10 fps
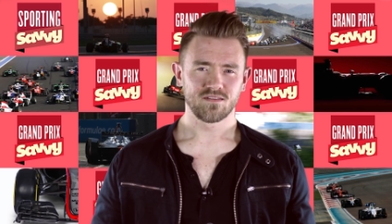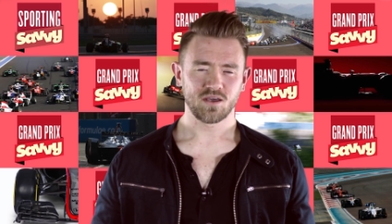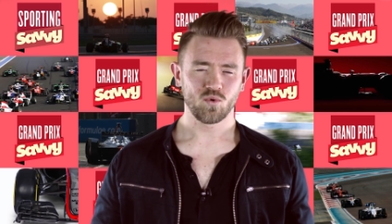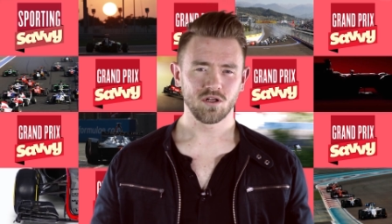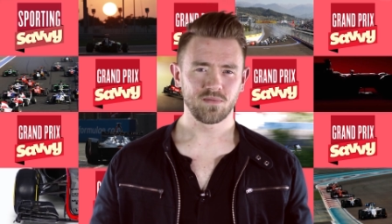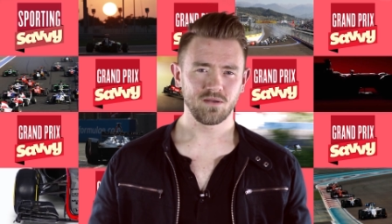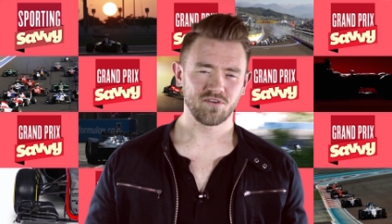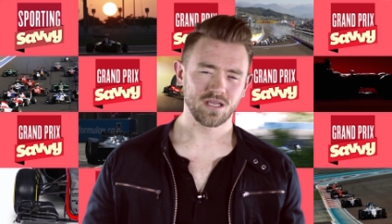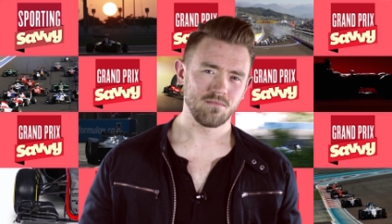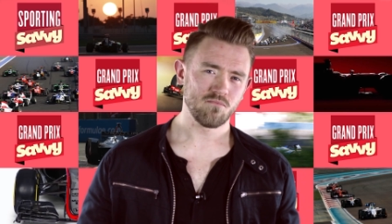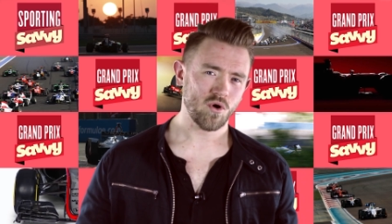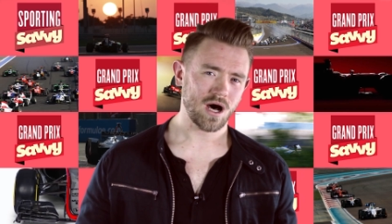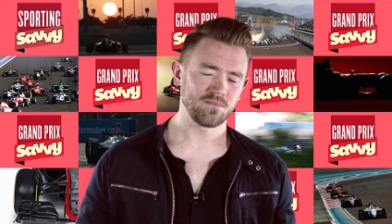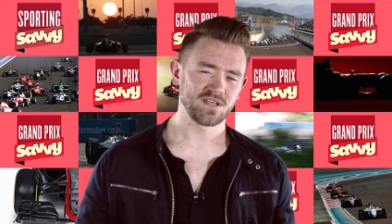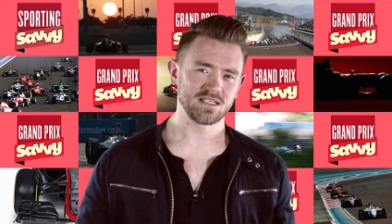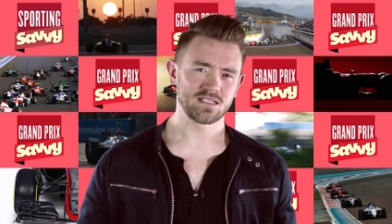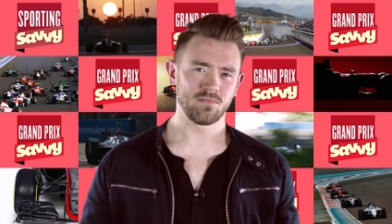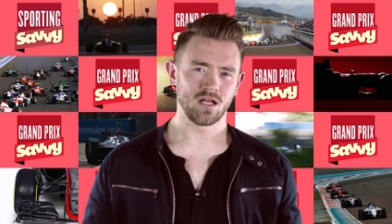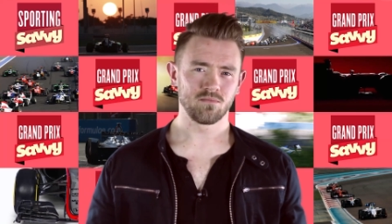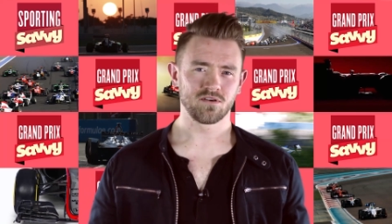They will be bringing more updates to
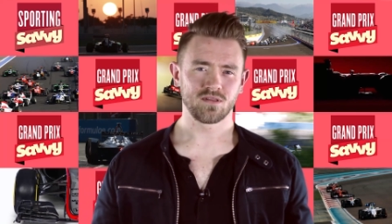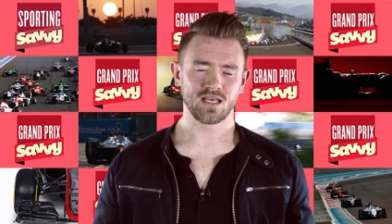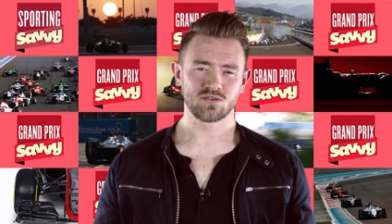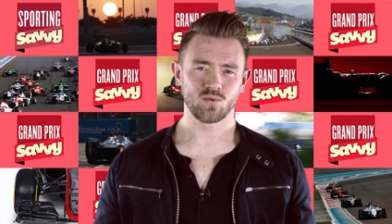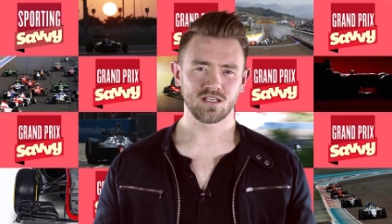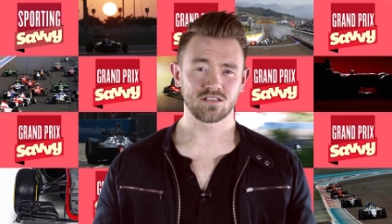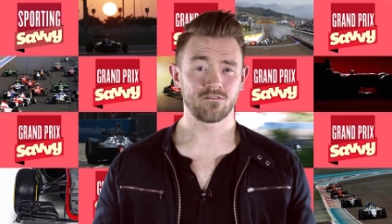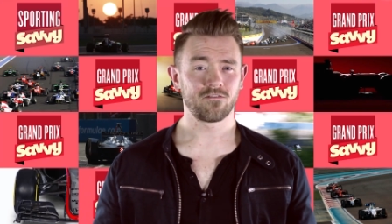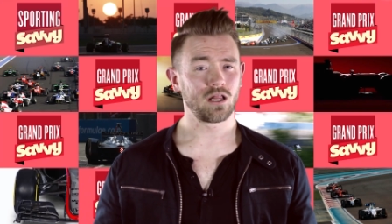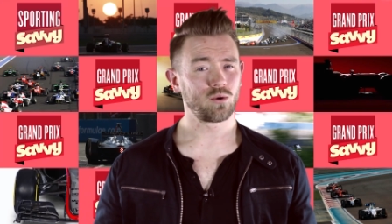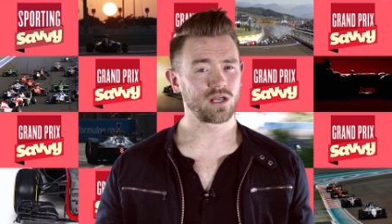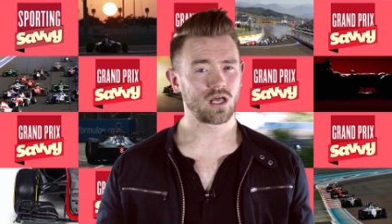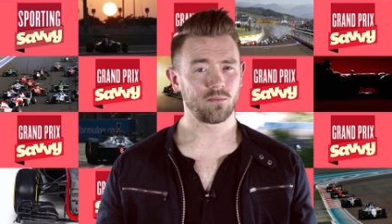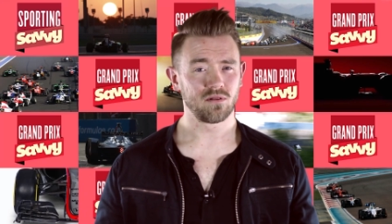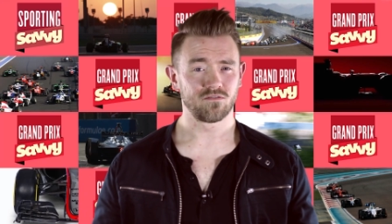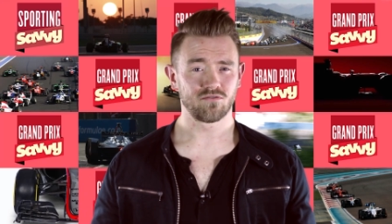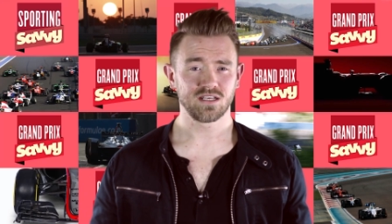Melbourne as well as the following couple of